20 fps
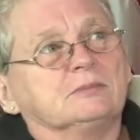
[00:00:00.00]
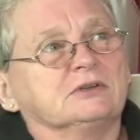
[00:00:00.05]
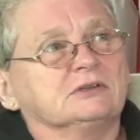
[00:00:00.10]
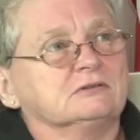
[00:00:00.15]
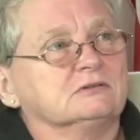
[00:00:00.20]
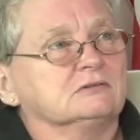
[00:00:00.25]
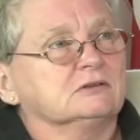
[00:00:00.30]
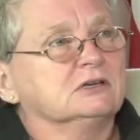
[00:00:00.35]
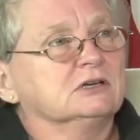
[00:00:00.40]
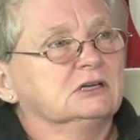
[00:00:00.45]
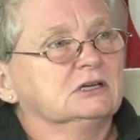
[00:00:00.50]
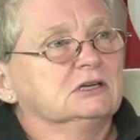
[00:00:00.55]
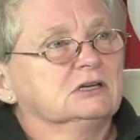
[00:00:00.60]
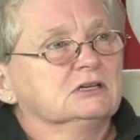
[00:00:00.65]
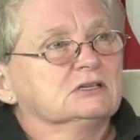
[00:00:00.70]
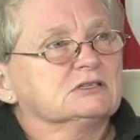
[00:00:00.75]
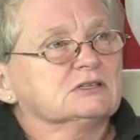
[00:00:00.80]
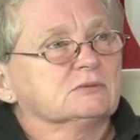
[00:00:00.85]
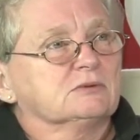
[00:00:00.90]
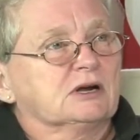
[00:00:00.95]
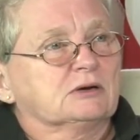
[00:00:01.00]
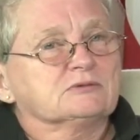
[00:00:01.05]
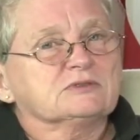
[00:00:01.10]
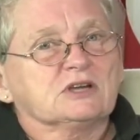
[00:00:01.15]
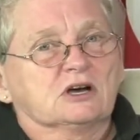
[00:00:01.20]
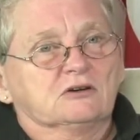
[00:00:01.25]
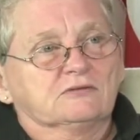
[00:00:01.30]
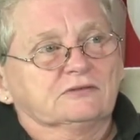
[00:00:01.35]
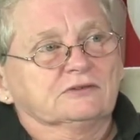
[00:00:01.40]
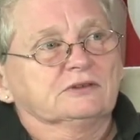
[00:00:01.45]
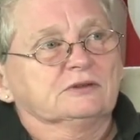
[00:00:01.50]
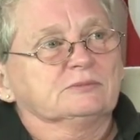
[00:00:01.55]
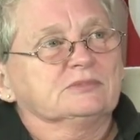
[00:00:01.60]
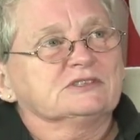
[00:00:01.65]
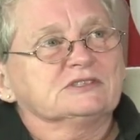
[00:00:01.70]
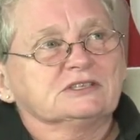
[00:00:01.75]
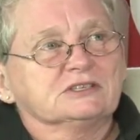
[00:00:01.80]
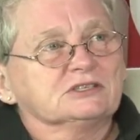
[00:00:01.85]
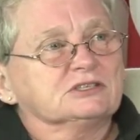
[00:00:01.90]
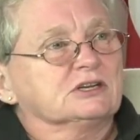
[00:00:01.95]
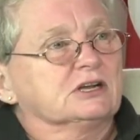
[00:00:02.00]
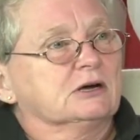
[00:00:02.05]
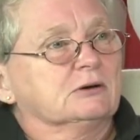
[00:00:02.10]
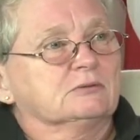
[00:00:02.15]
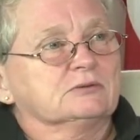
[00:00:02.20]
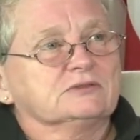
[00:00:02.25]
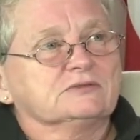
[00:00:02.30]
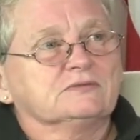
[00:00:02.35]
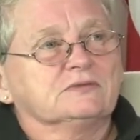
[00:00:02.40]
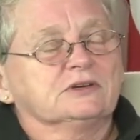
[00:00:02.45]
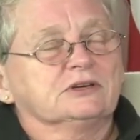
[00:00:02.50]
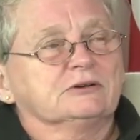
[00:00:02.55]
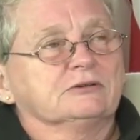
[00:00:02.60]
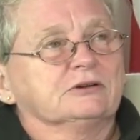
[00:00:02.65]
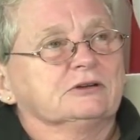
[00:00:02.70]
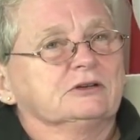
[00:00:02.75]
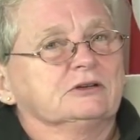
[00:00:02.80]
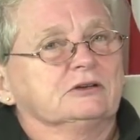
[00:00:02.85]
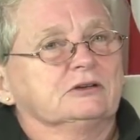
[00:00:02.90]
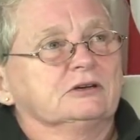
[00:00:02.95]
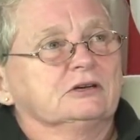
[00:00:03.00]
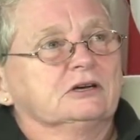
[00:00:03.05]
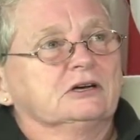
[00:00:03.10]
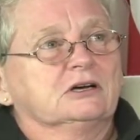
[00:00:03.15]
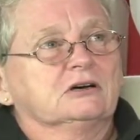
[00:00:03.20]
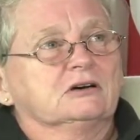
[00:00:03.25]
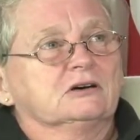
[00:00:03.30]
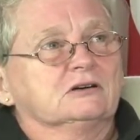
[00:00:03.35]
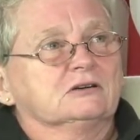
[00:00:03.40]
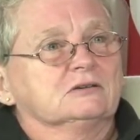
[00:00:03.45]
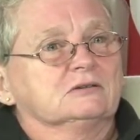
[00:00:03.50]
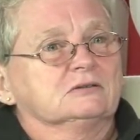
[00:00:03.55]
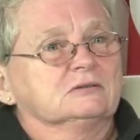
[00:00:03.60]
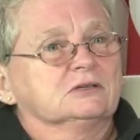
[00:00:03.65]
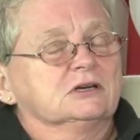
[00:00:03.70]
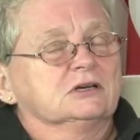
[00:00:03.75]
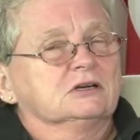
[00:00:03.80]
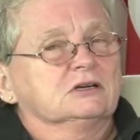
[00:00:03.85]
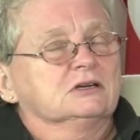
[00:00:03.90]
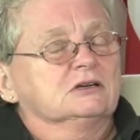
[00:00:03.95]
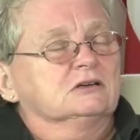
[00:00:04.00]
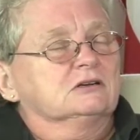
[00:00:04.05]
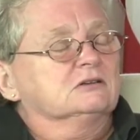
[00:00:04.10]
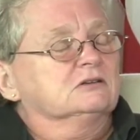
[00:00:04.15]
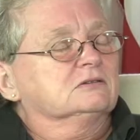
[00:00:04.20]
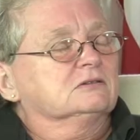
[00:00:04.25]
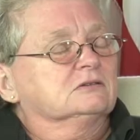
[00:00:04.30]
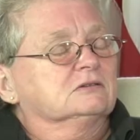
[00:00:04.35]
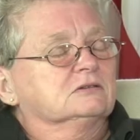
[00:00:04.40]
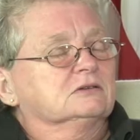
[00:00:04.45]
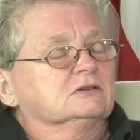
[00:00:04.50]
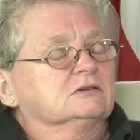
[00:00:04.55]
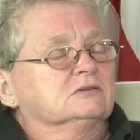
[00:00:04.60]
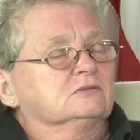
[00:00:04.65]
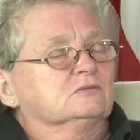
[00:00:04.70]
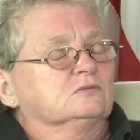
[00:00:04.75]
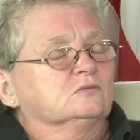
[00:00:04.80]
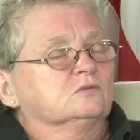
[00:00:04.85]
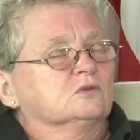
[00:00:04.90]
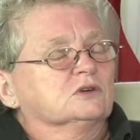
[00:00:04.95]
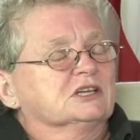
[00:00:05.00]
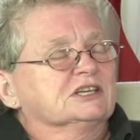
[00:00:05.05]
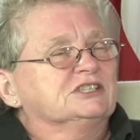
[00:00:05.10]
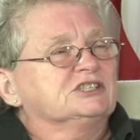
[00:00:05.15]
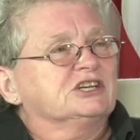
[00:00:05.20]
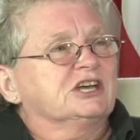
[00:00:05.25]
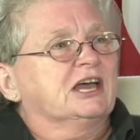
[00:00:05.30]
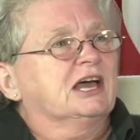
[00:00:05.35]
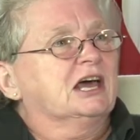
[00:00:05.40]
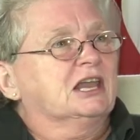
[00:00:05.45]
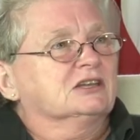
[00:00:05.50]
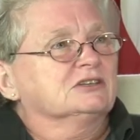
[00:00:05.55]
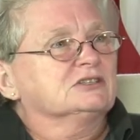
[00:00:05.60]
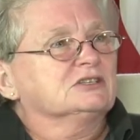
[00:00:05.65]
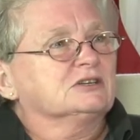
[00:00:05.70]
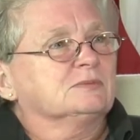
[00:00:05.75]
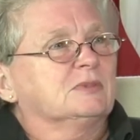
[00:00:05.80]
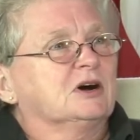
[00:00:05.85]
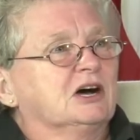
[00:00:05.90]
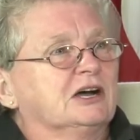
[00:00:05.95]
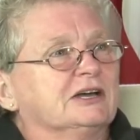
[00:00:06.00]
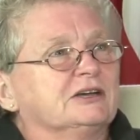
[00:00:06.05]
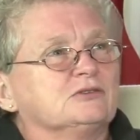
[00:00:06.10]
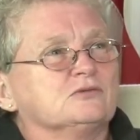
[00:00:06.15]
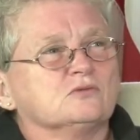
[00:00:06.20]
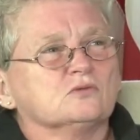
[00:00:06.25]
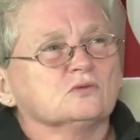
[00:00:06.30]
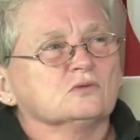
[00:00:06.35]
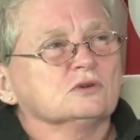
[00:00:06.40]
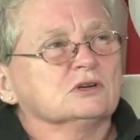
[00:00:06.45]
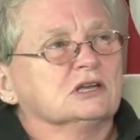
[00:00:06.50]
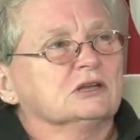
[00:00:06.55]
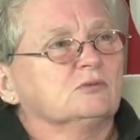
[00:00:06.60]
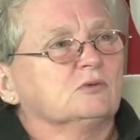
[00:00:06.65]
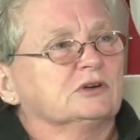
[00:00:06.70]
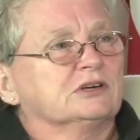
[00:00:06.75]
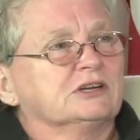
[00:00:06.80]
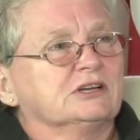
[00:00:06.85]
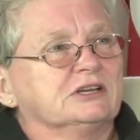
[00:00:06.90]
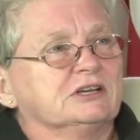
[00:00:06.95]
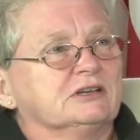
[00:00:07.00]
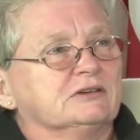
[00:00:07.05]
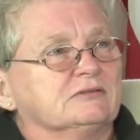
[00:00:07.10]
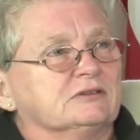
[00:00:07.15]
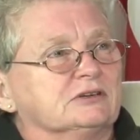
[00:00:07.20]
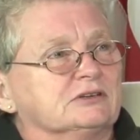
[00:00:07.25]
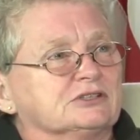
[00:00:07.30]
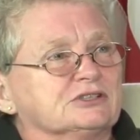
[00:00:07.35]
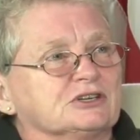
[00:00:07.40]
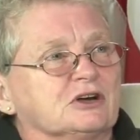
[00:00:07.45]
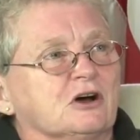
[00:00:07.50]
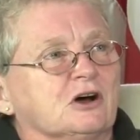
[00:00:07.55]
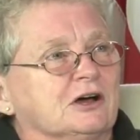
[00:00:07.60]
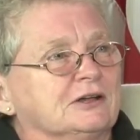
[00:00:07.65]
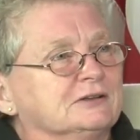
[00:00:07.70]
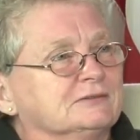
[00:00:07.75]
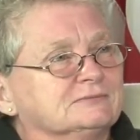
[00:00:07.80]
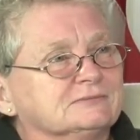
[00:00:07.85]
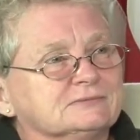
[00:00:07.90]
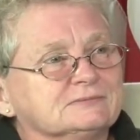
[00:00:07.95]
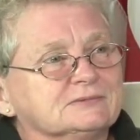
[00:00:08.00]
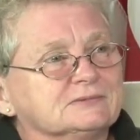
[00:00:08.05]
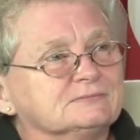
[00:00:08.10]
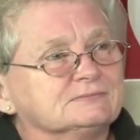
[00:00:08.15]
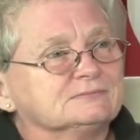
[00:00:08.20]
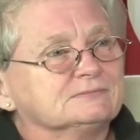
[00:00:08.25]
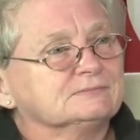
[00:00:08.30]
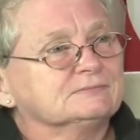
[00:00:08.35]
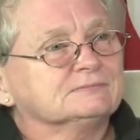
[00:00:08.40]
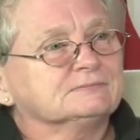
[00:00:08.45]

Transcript: And so when I was offered the position, I was very uh, really challenged by it and really wanted to give it a shot. Okay.